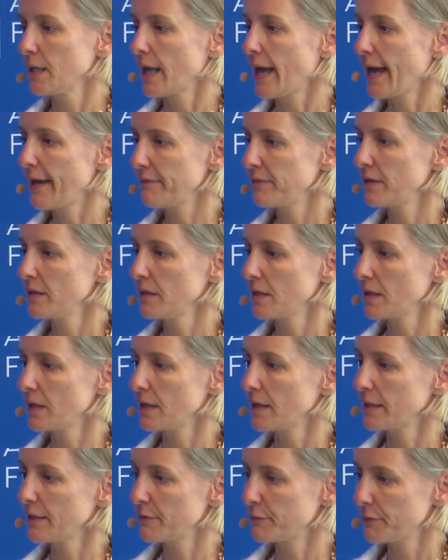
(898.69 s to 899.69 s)
having
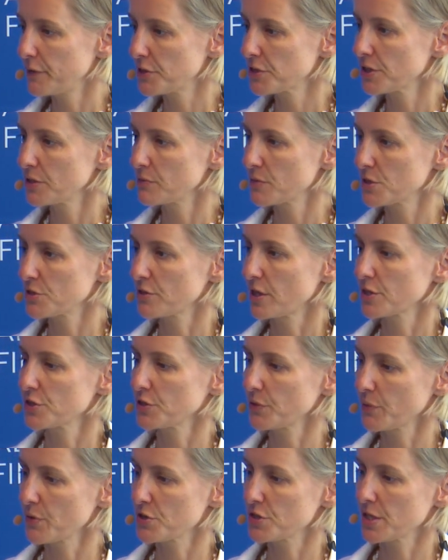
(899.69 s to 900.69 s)
an efficient
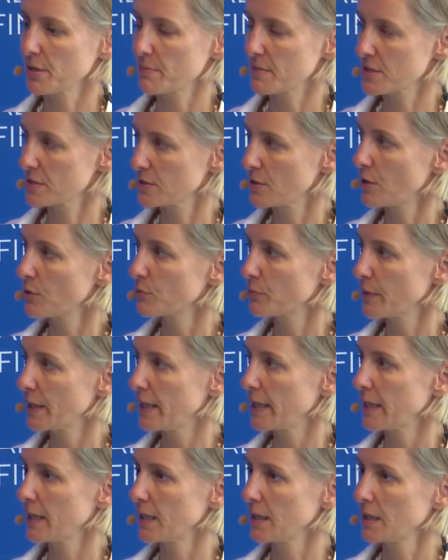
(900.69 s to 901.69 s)
restructuring regime is not
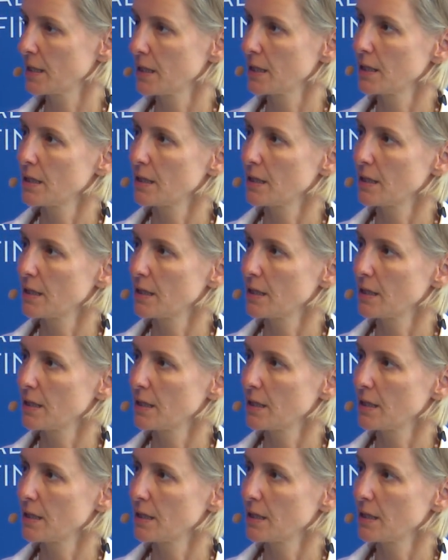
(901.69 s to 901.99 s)
really